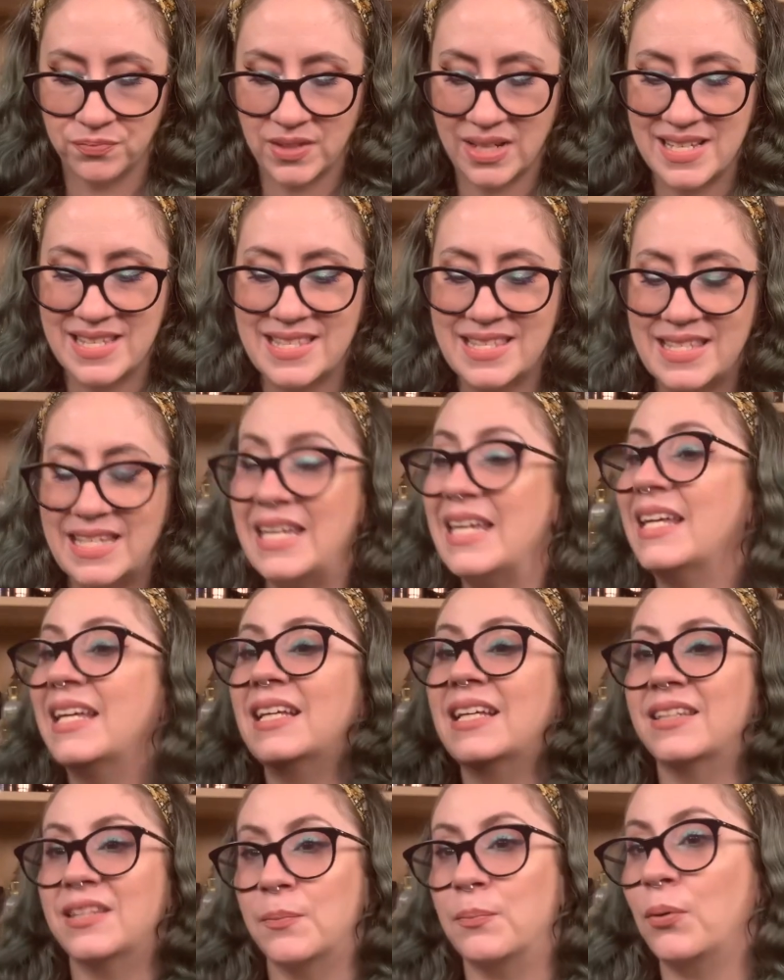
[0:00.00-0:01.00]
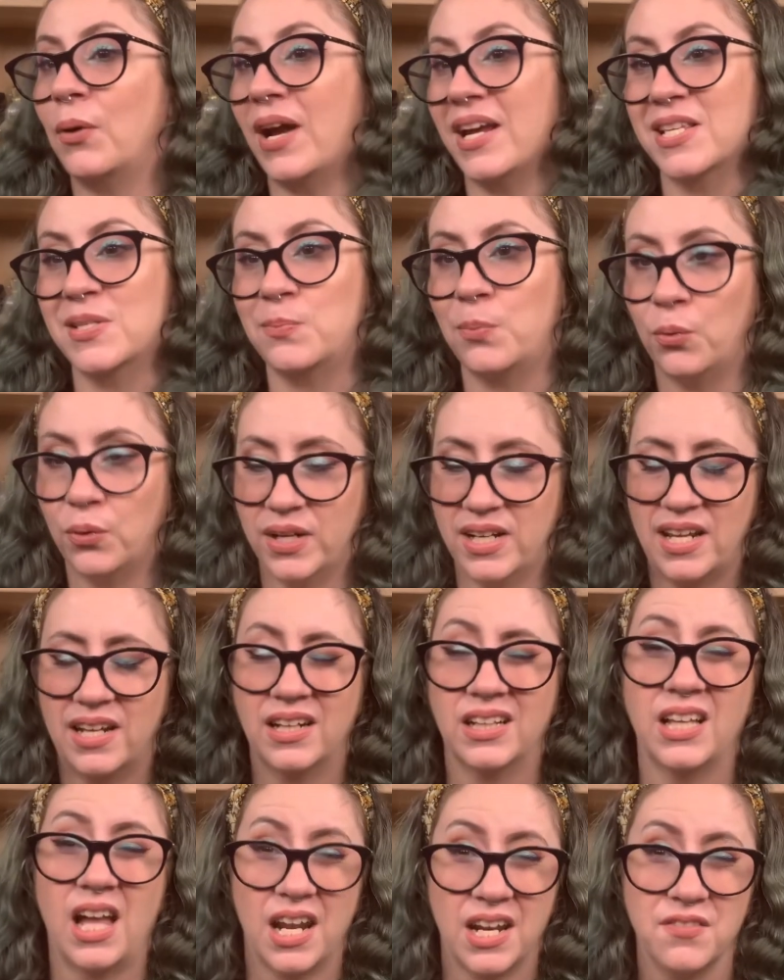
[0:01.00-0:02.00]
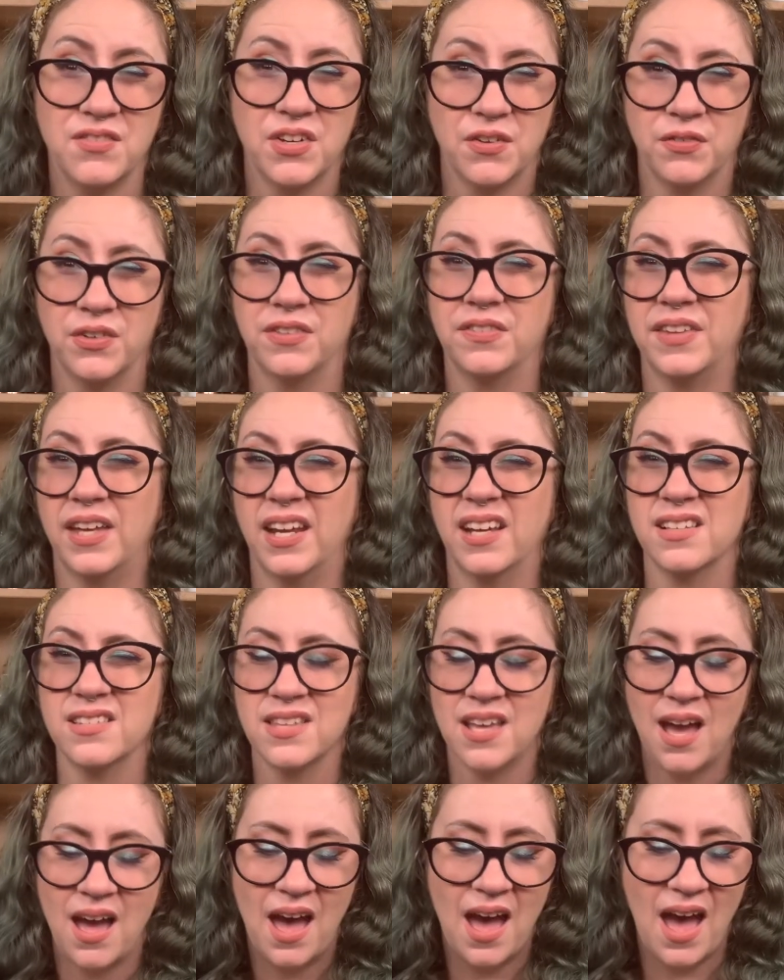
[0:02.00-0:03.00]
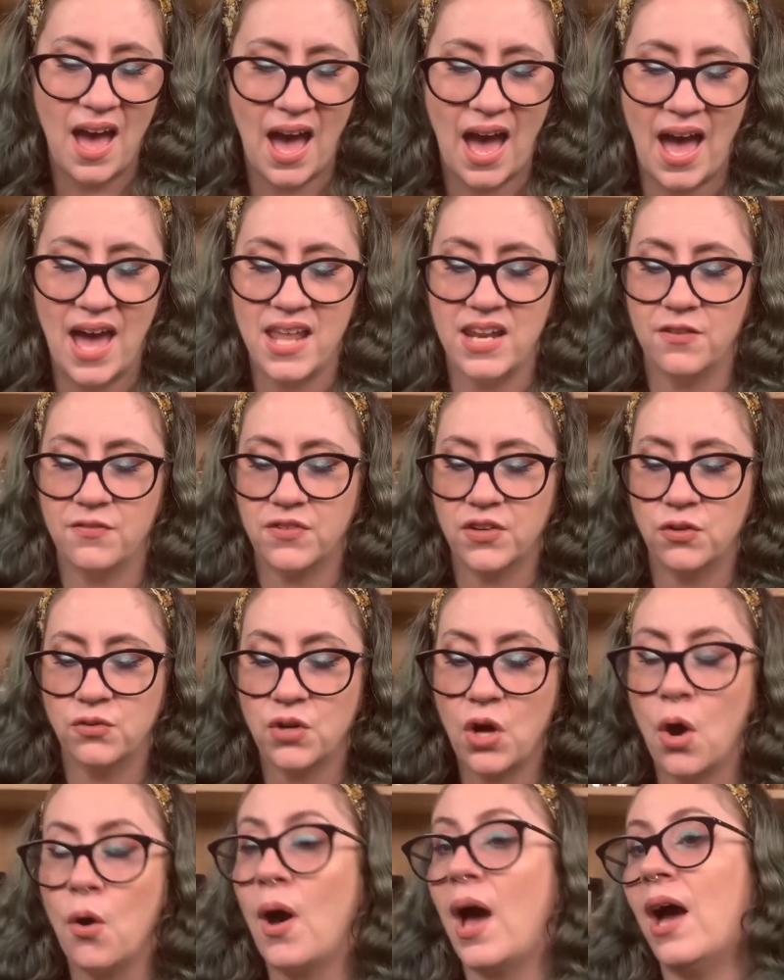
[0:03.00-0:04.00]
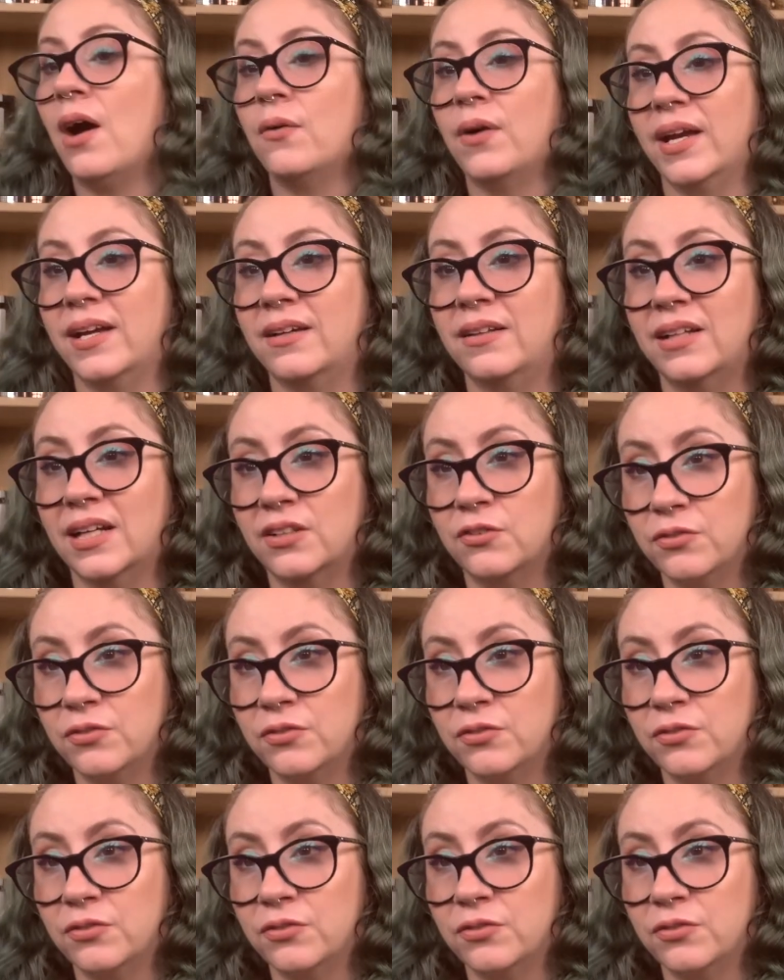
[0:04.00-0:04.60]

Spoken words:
seeing the price point in a lot of different things. And if you know how I collect